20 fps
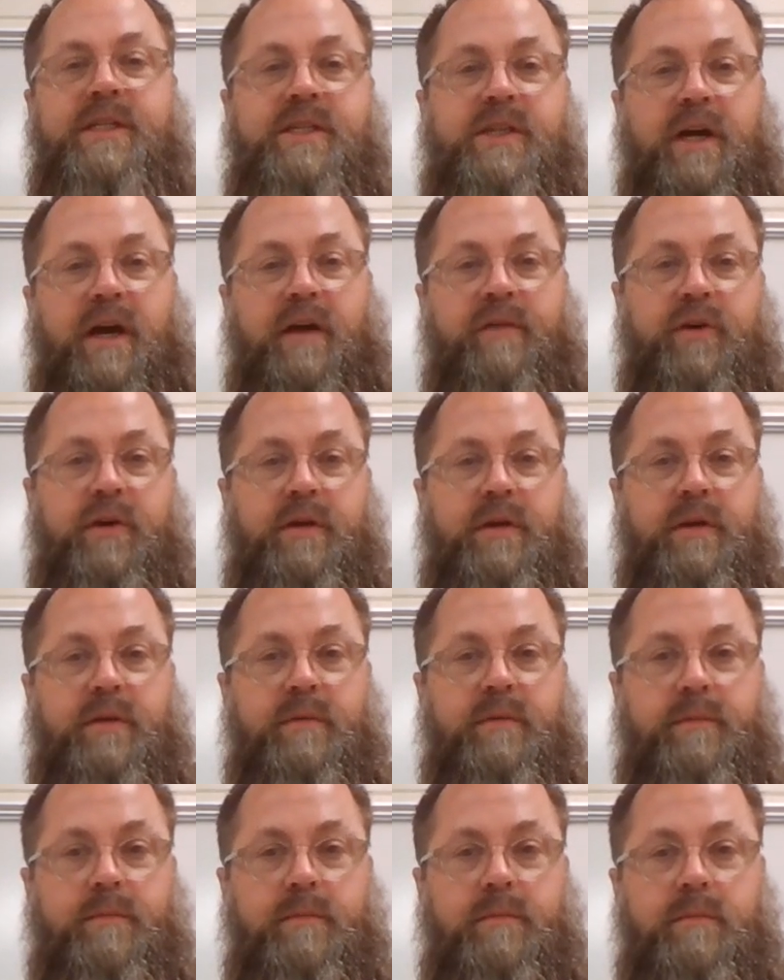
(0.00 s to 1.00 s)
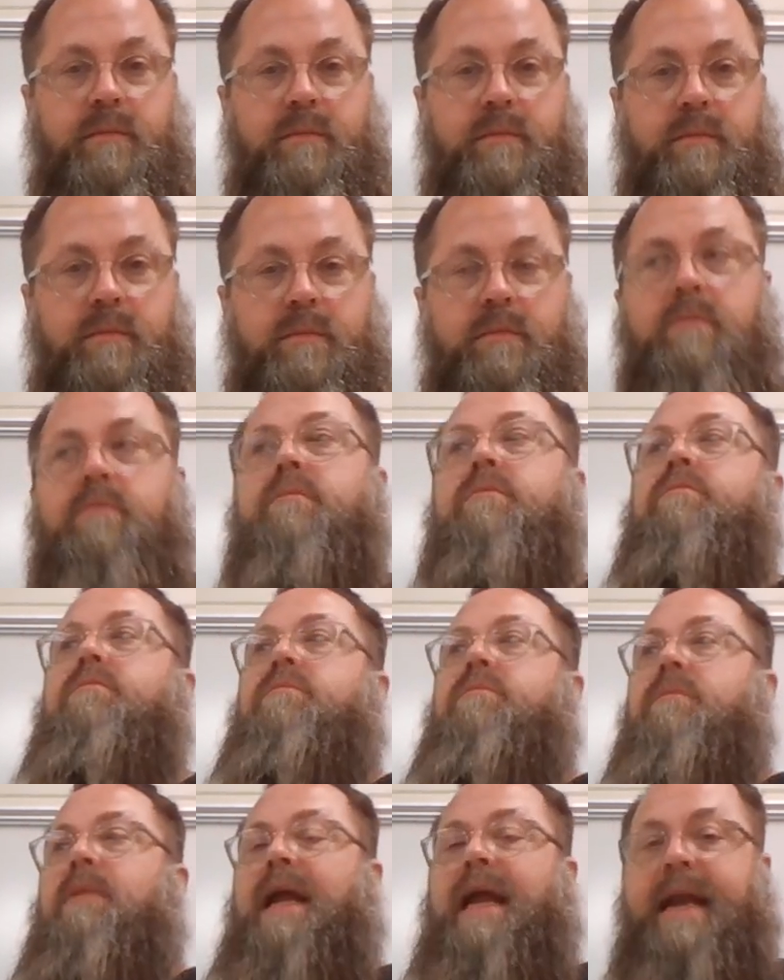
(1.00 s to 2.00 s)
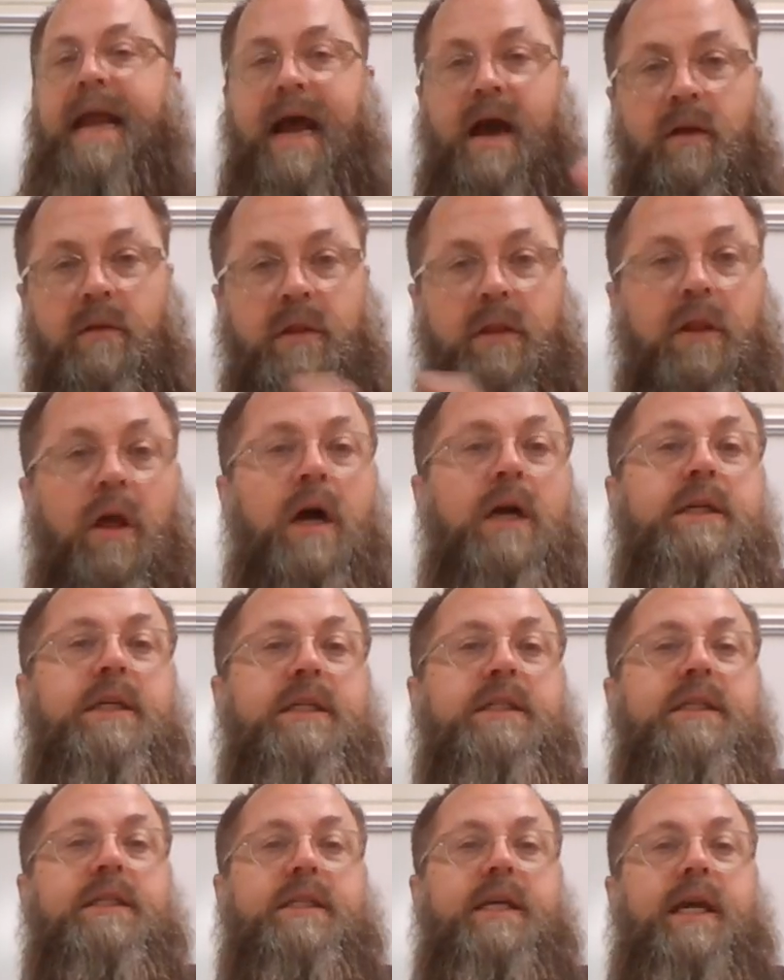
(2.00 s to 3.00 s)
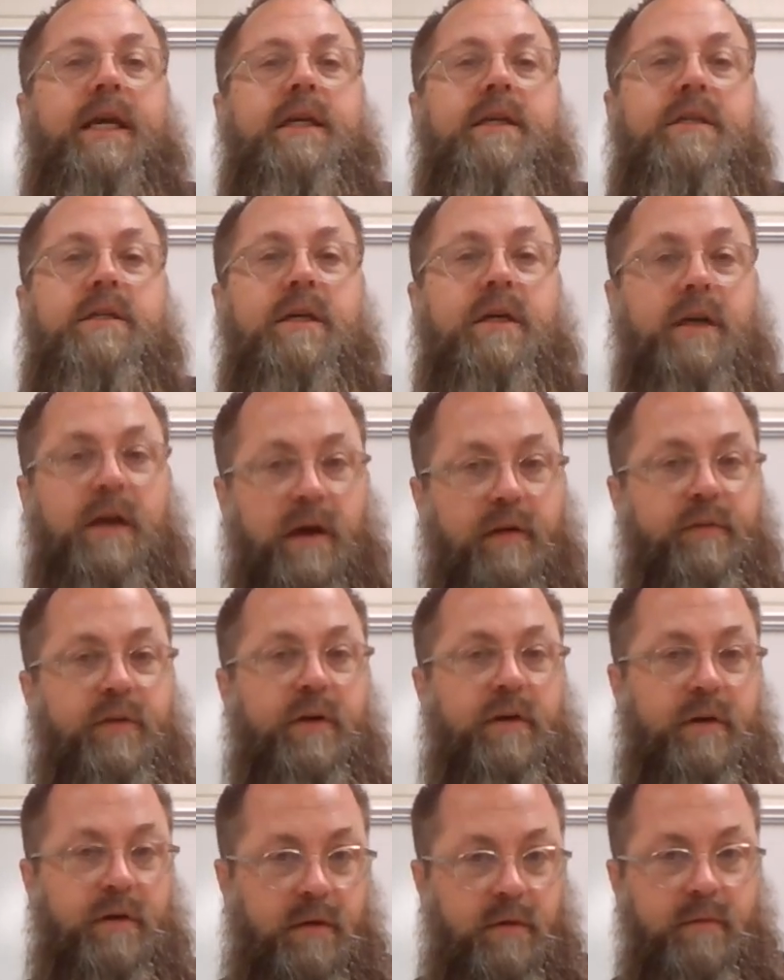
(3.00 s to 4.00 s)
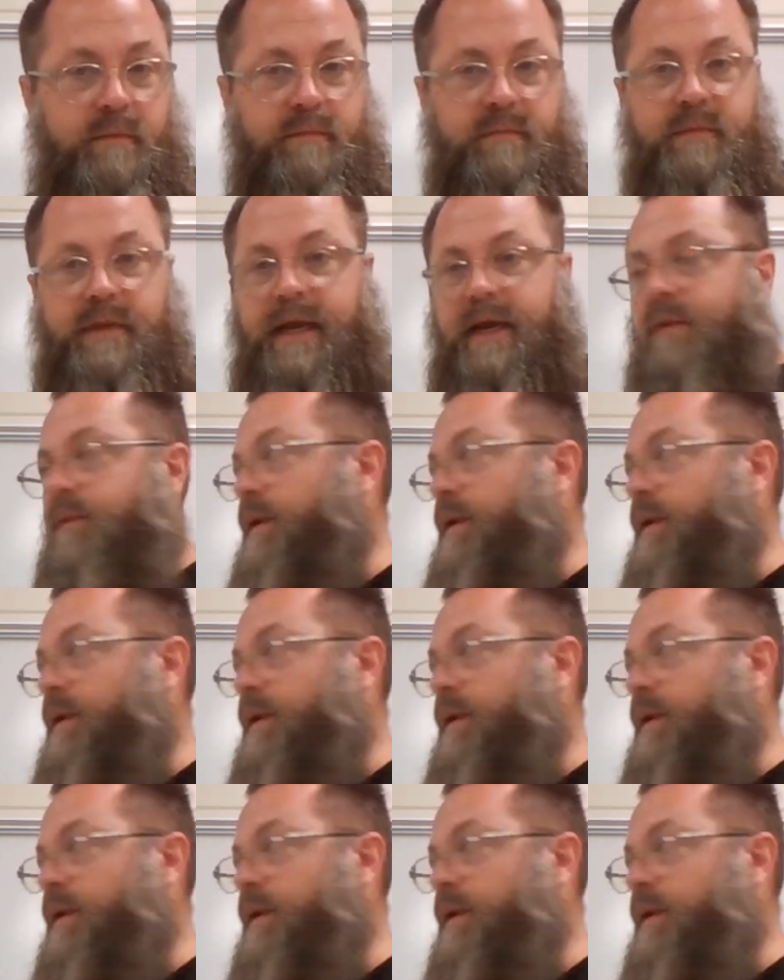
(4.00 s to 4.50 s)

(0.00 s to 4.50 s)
is covered, and how long does it take to cover that